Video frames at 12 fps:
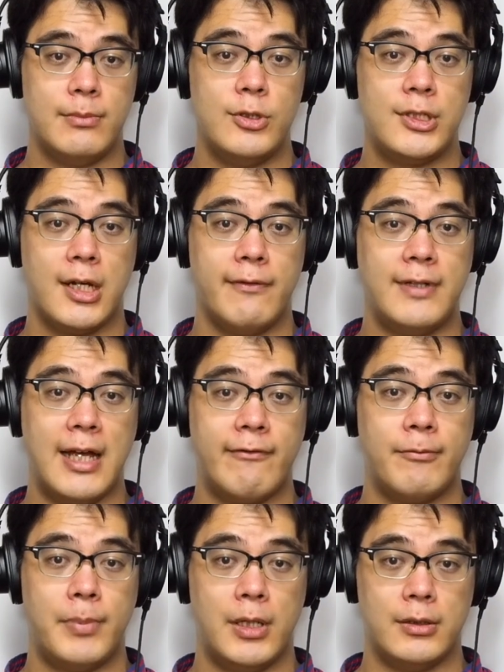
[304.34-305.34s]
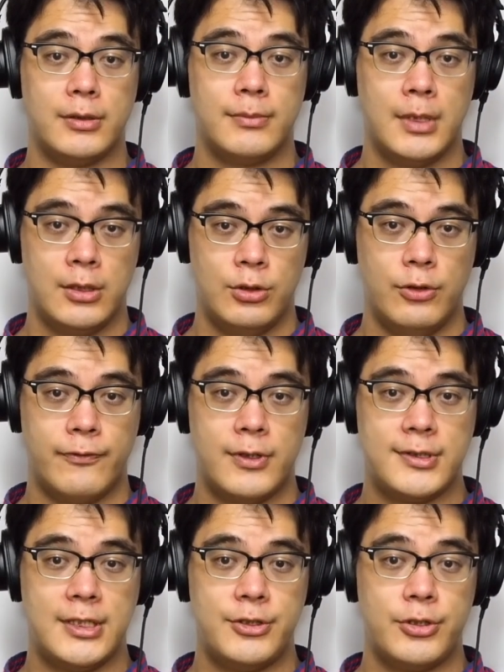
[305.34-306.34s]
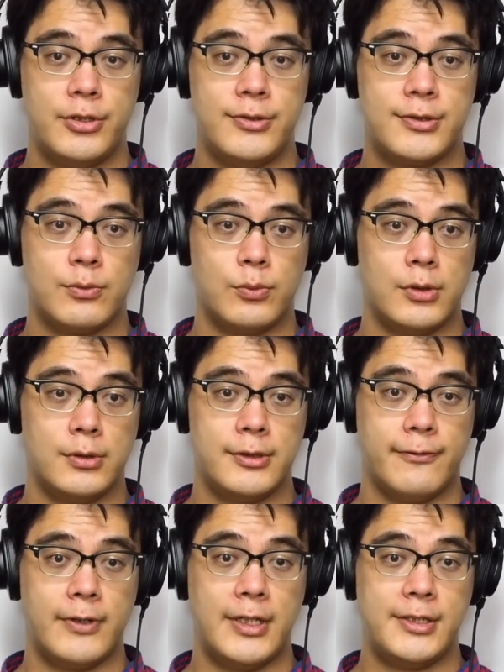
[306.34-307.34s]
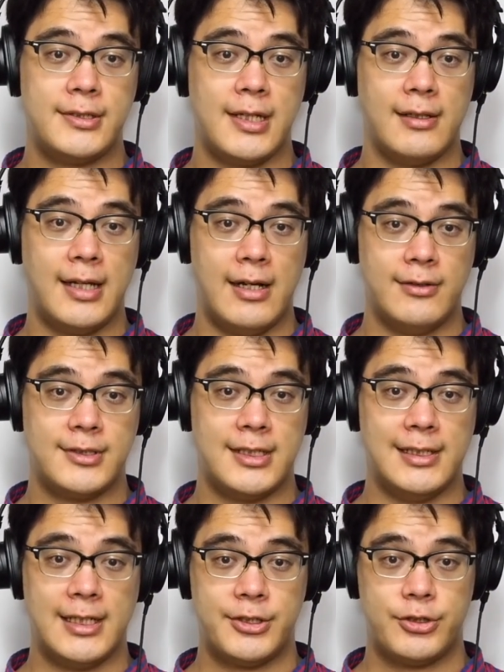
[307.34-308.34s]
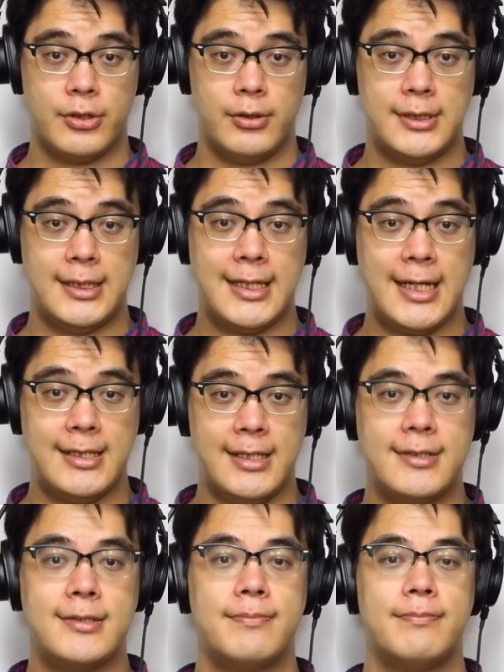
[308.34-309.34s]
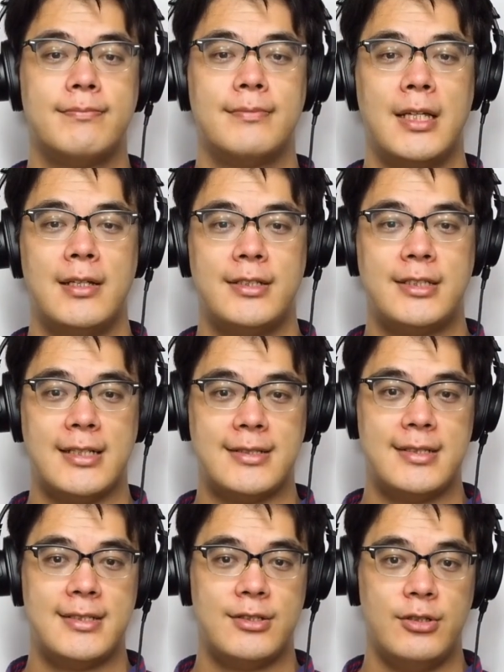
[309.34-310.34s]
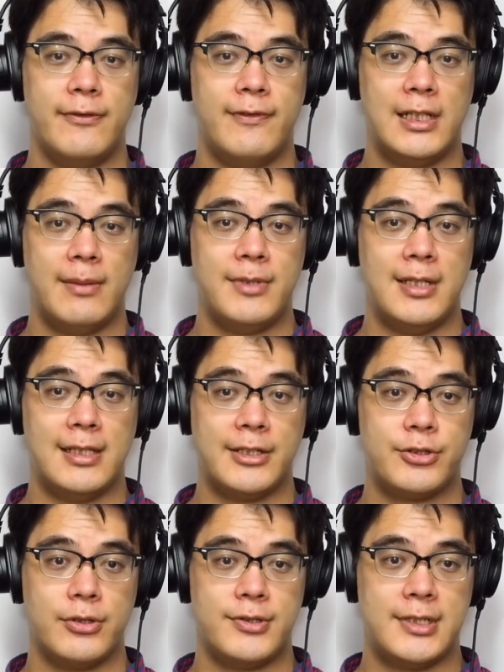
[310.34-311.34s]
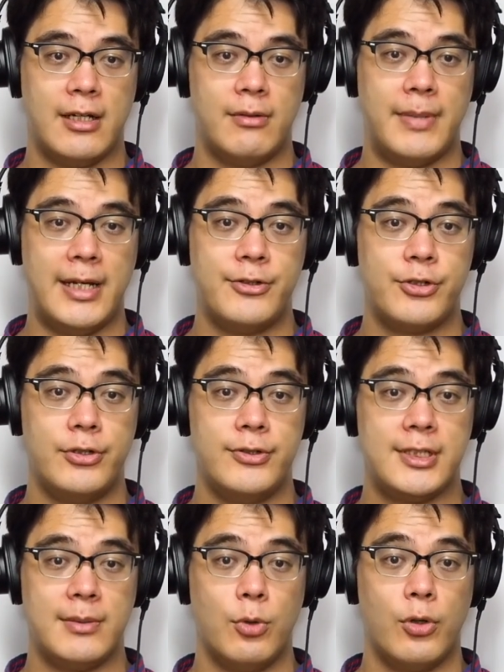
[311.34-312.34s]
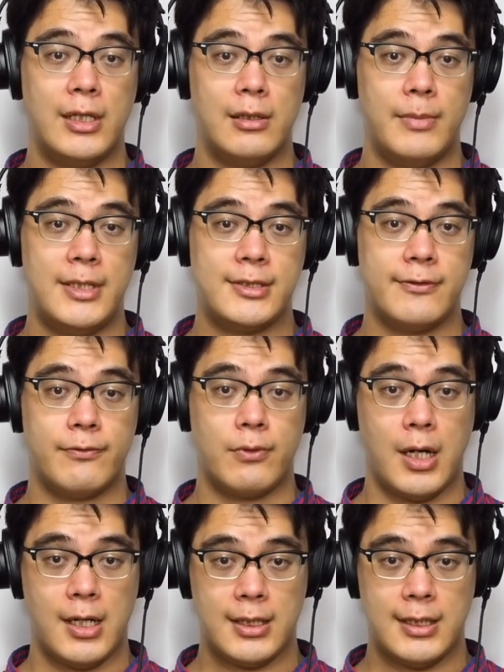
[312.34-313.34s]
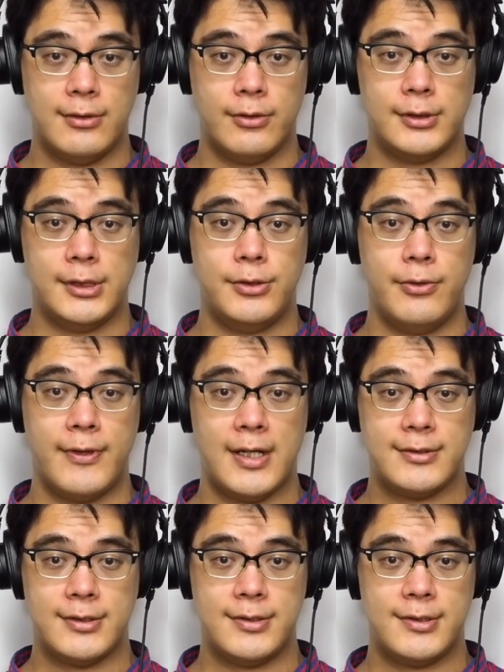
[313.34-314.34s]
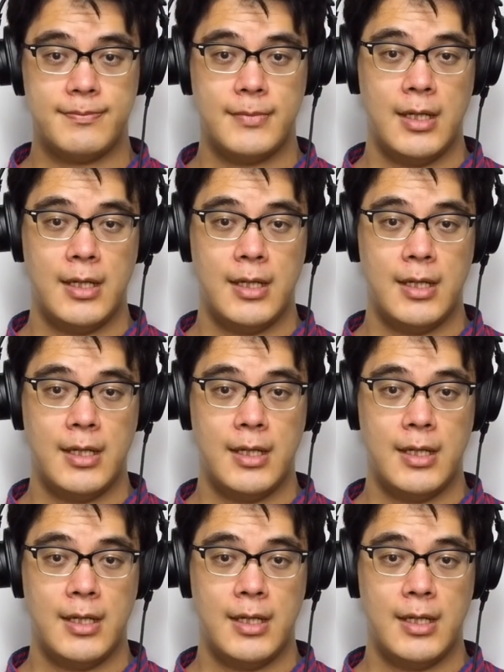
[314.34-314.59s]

music of Daft Punk, who first introduced the world to French-style house and electro in the 90s. Justice, who developed the electro sound by introducing more elements of rock in the early 2000s,